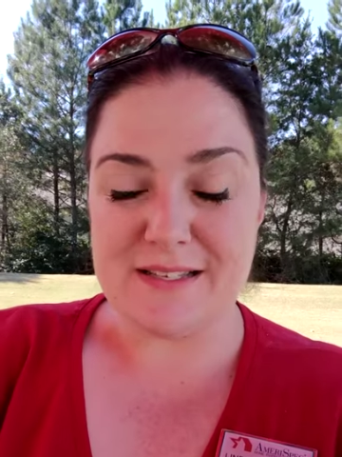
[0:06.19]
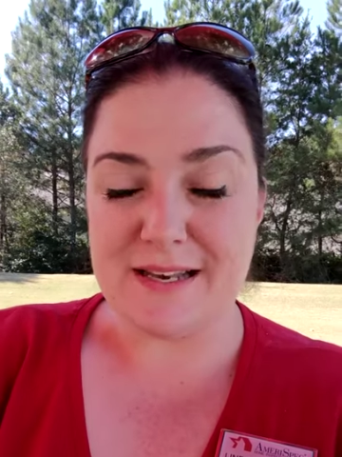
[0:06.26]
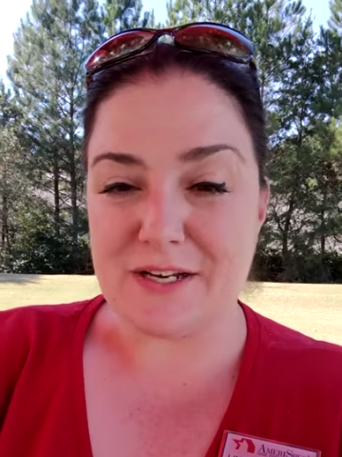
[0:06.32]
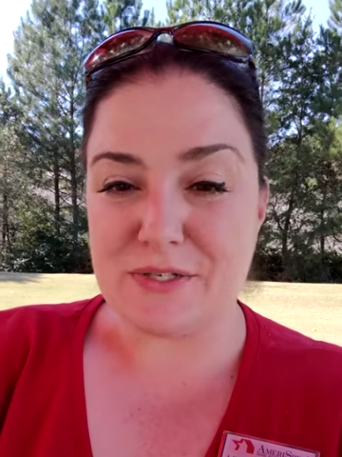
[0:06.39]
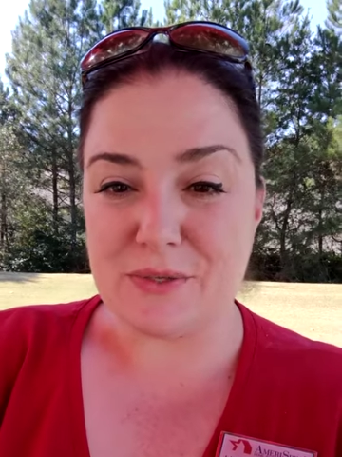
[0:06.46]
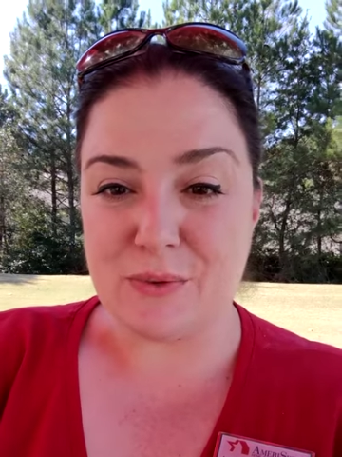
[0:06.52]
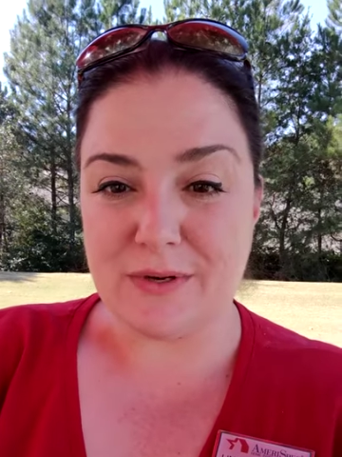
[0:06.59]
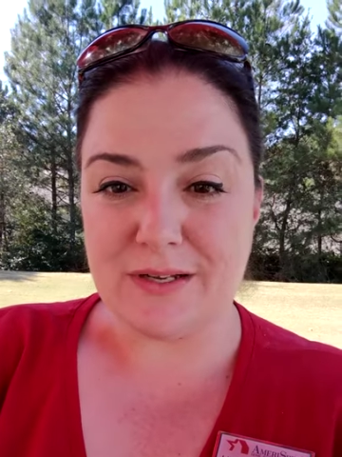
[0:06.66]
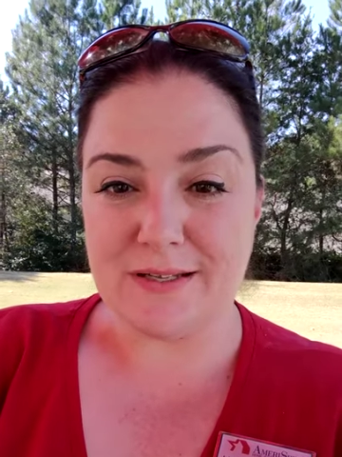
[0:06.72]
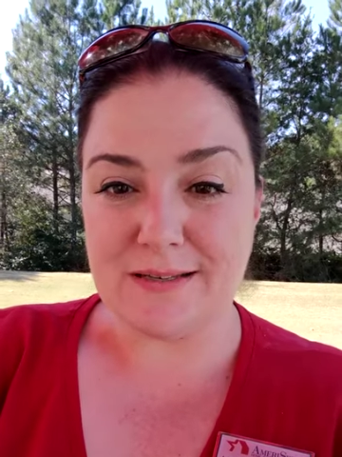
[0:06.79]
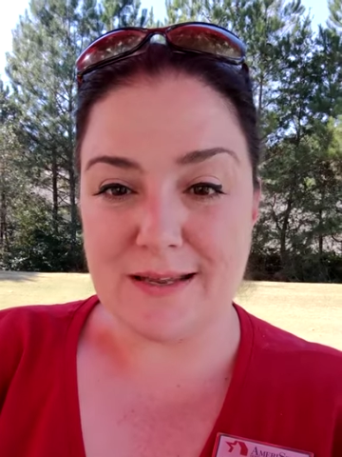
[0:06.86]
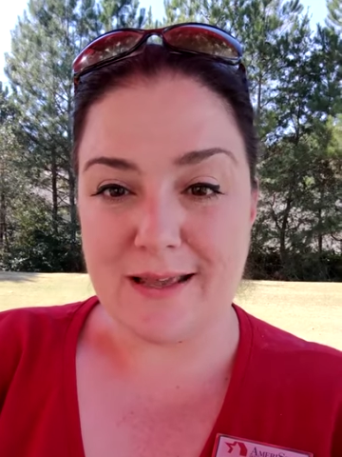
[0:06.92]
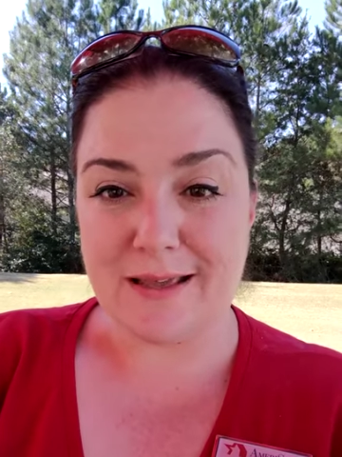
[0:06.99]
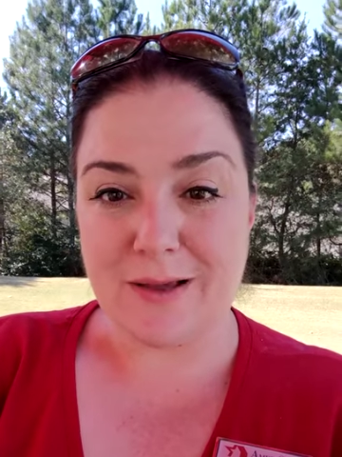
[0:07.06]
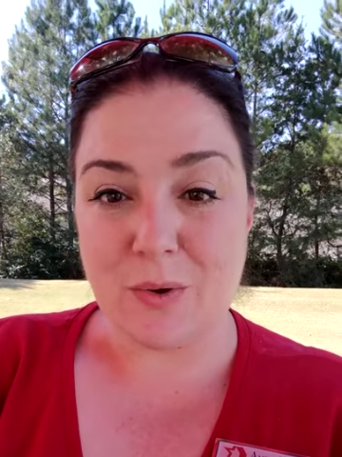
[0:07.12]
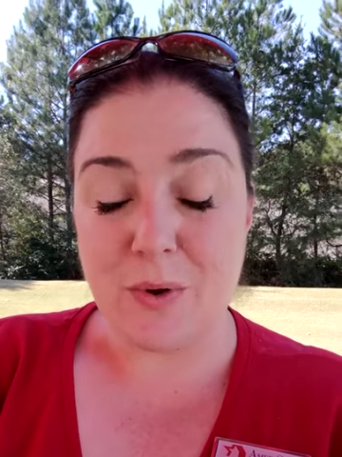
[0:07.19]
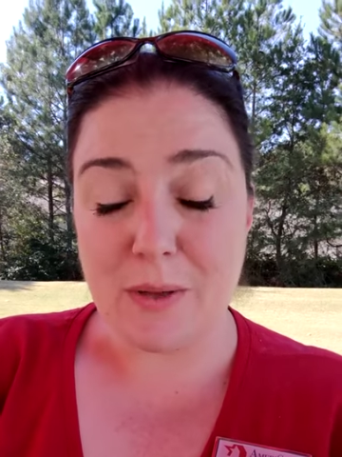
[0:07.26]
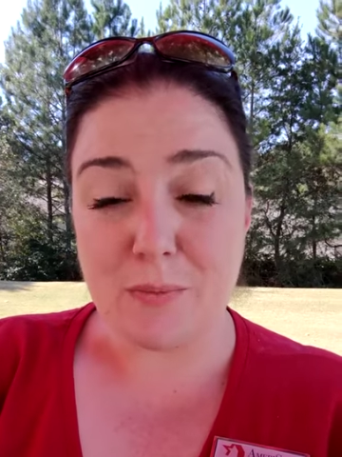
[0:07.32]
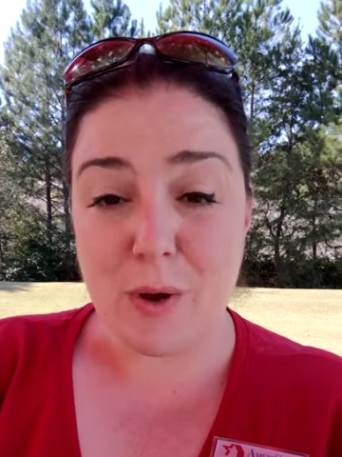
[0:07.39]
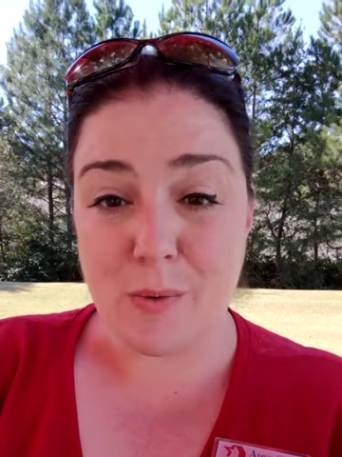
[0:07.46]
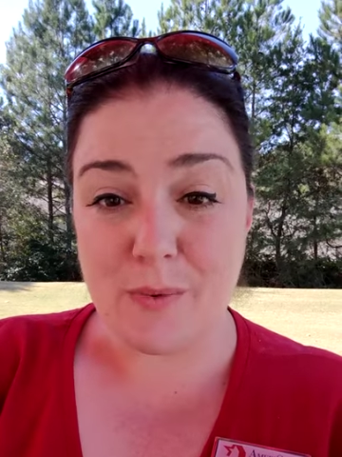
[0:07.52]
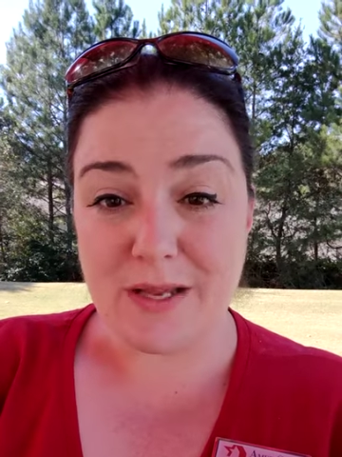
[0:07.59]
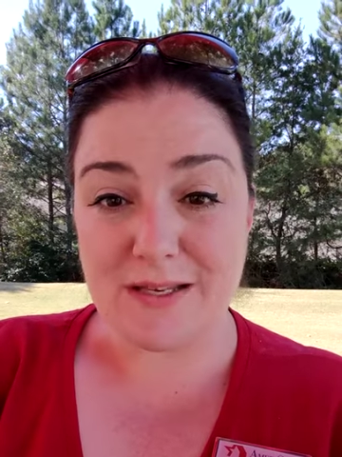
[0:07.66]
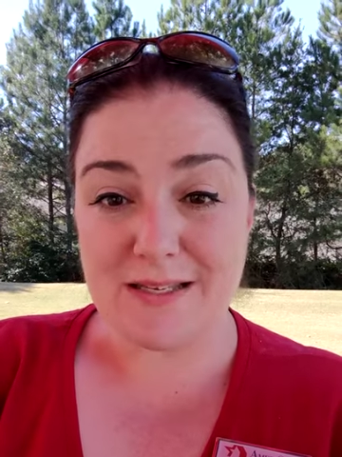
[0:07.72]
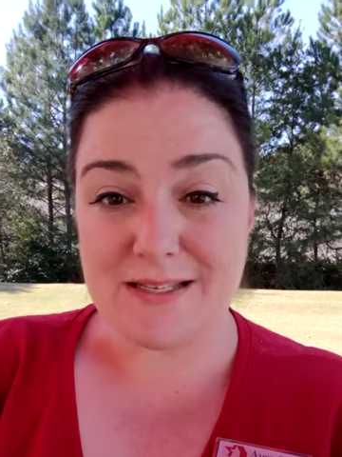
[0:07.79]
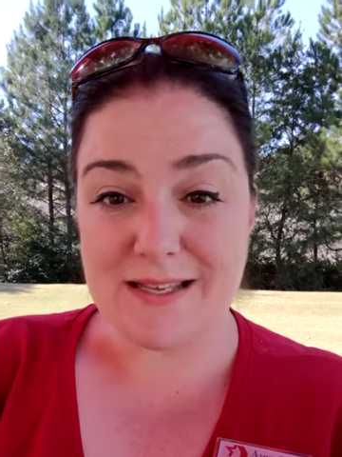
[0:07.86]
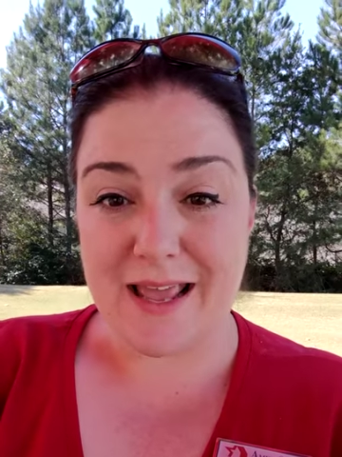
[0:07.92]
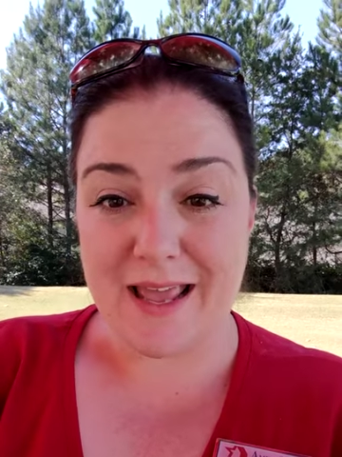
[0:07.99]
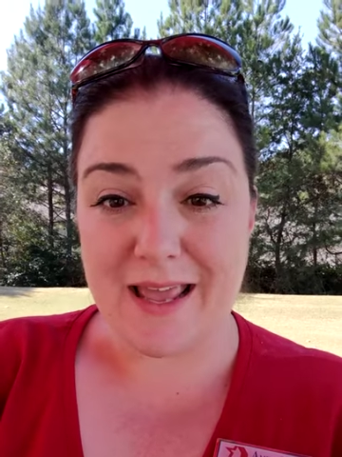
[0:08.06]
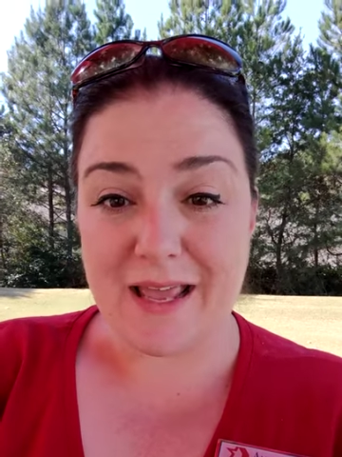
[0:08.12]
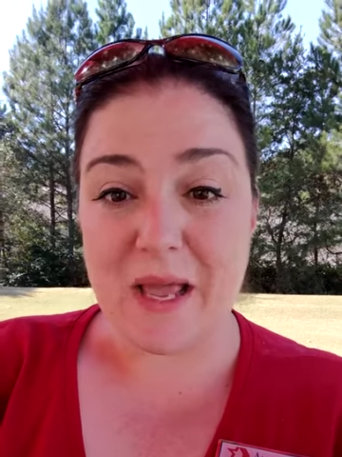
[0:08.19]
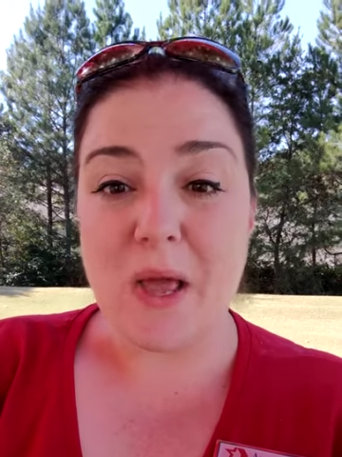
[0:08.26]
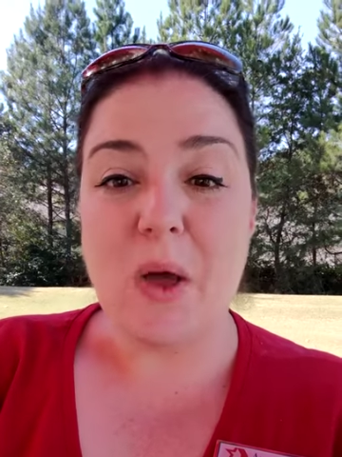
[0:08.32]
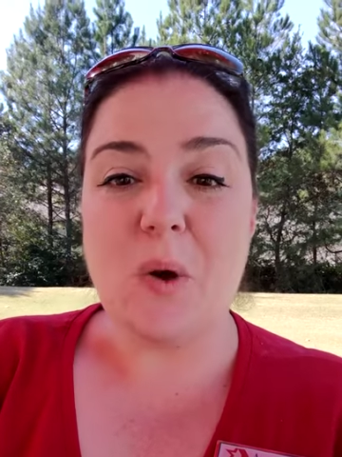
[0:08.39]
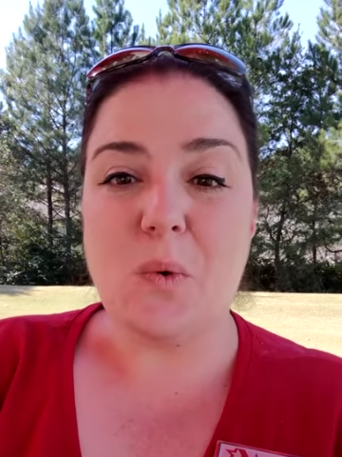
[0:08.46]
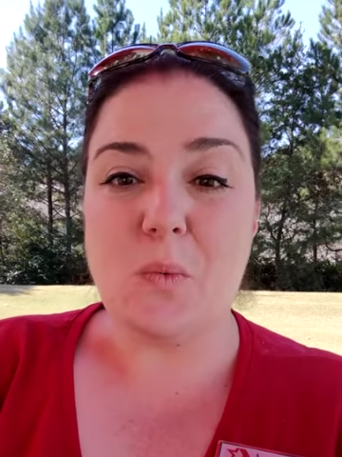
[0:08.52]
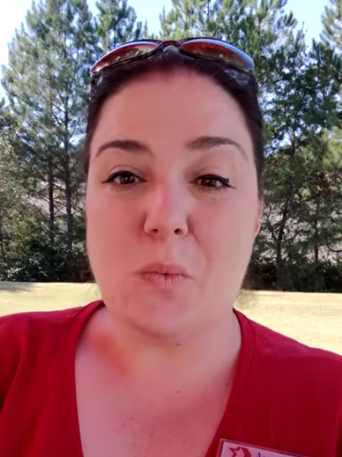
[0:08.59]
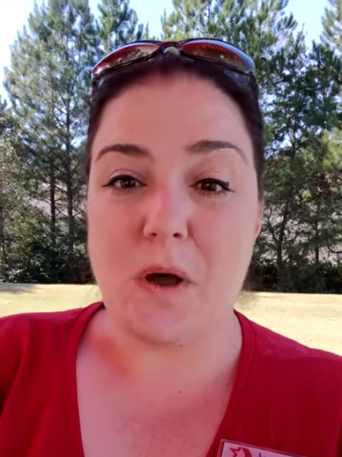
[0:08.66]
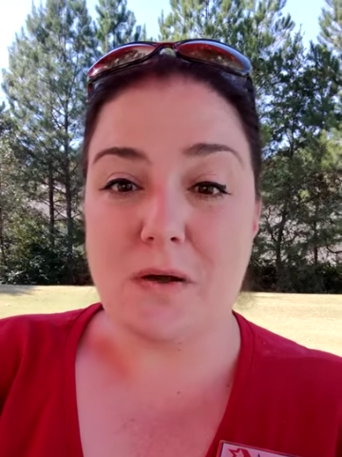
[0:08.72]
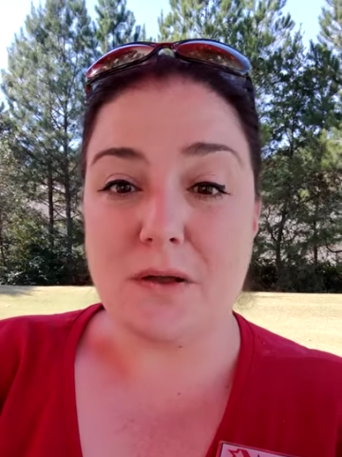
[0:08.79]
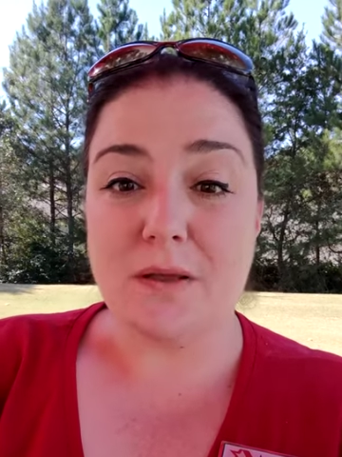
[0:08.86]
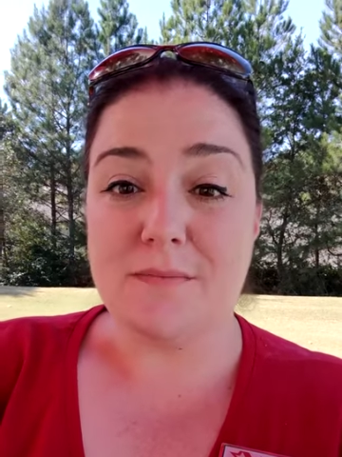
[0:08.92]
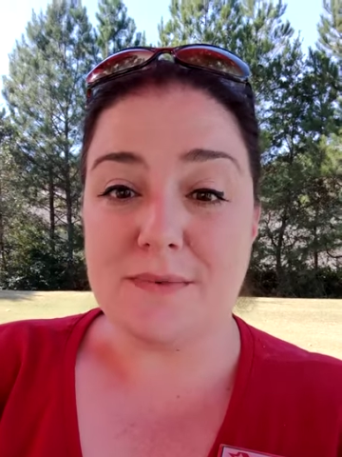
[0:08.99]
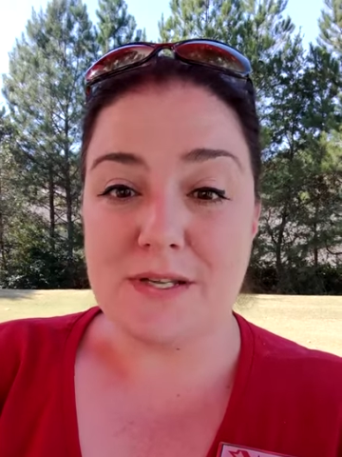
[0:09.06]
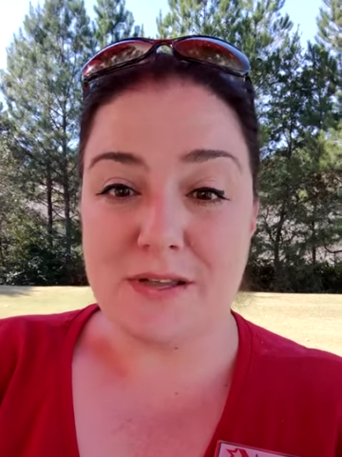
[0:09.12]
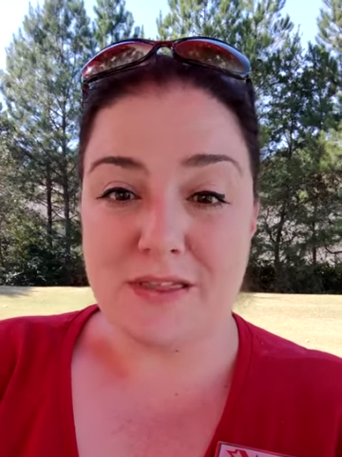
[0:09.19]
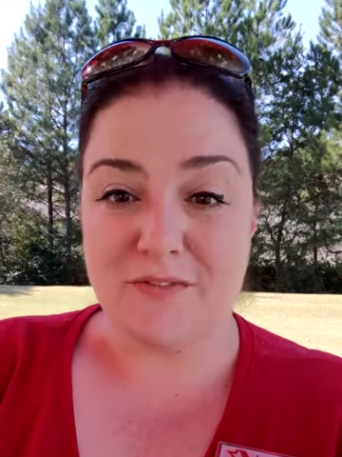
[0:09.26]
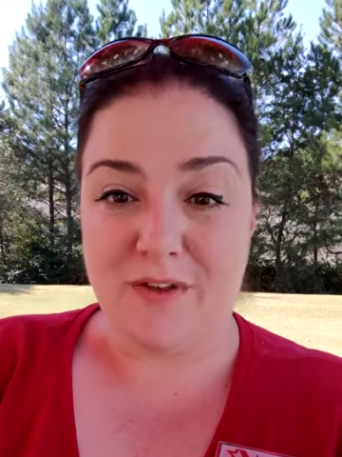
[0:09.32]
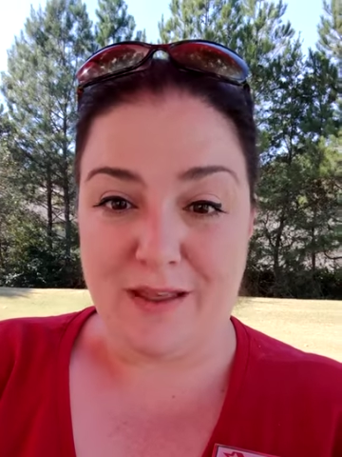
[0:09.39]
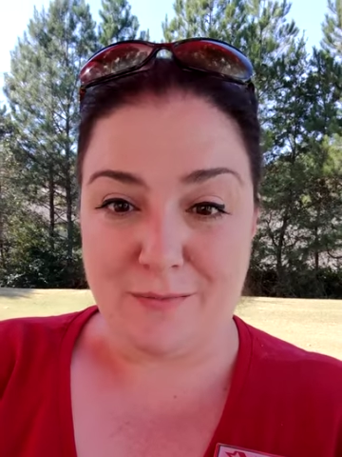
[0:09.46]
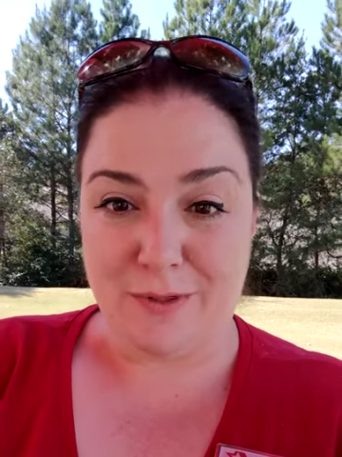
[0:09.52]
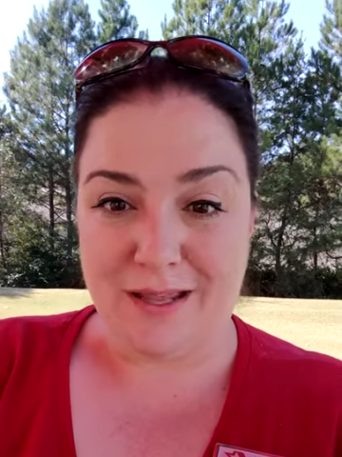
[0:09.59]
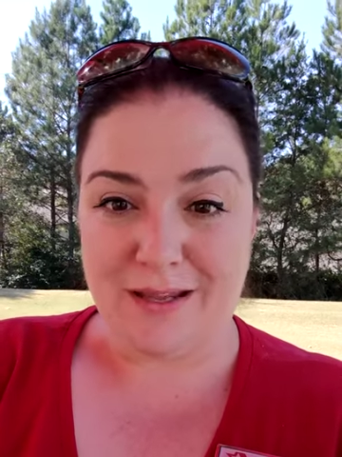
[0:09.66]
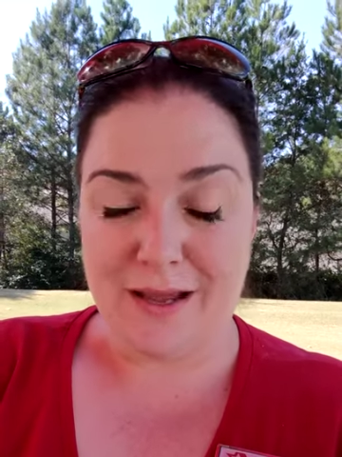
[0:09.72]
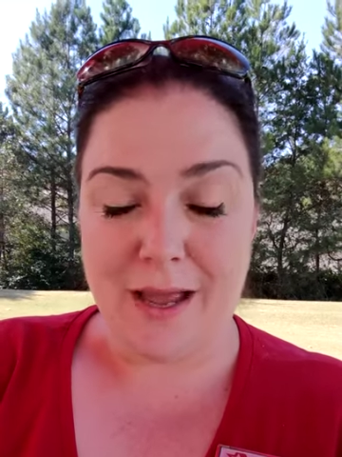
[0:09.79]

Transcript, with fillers: and I just wanted to take a quick moment to say welcome to the family.